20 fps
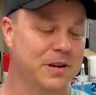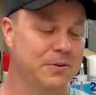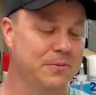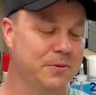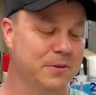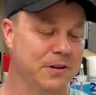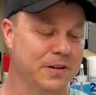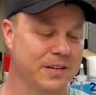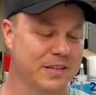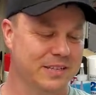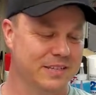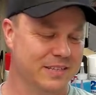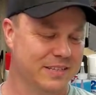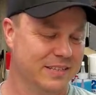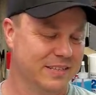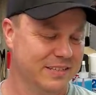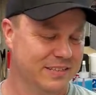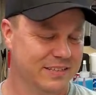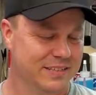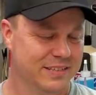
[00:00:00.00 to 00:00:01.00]
he
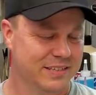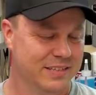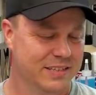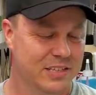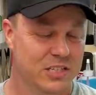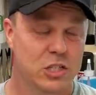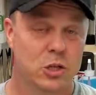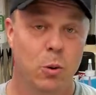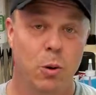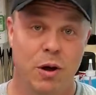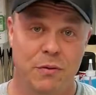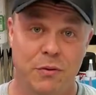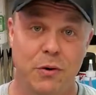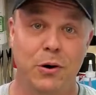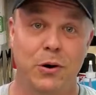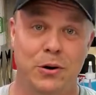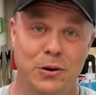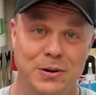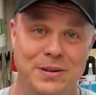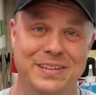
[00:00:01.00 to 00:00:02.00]
was. So I've
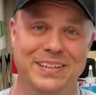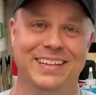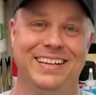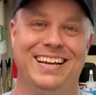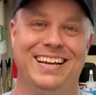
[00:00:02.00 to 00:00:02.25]
heard.